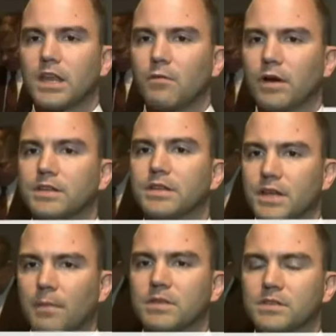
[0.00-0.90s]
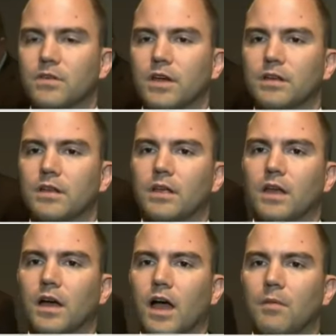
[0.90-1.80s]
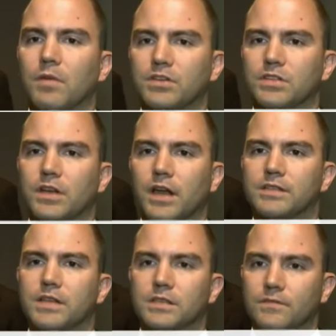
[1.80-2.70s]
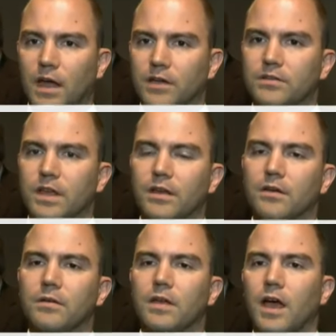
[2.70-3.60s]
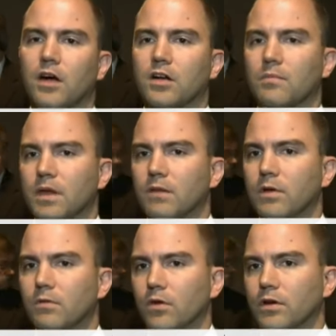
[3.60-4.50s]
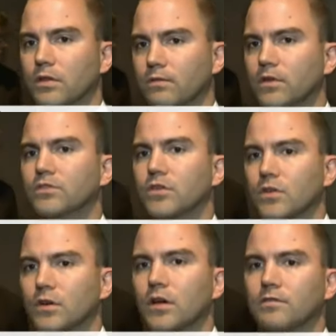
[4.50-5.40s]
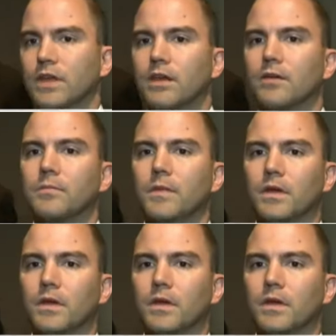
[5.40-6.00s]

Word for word: He wanted to demonstrate uh, how much the United States valued NATO, how committed we were to the future of NATO,